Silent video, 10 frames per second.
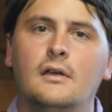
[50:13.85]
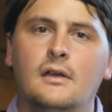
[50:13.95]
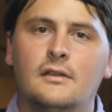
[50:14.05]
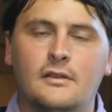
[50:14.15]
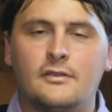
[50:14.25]

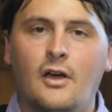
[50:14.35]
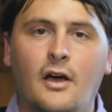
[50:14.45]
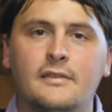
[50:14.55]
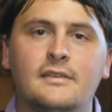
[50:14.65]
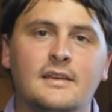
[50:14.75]

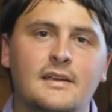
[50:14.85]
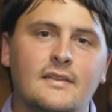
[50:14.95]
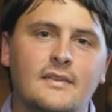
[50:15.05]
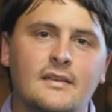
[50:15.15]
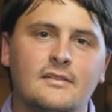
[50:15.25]
society
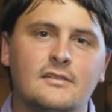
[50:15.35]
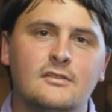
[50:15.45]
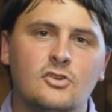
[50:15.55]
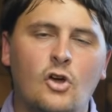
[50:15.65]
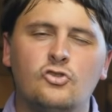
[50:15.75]
and this
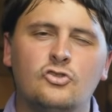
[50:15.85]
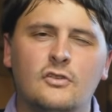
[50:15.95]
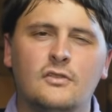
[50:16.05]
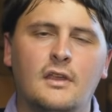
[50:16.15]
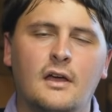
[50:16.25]

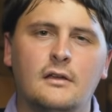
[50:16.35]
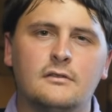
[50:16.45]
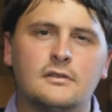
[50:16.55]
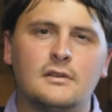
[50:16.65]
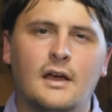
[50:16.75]
notion
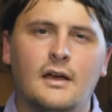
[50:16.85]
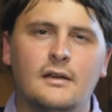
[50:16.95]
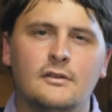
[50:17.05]
that uh,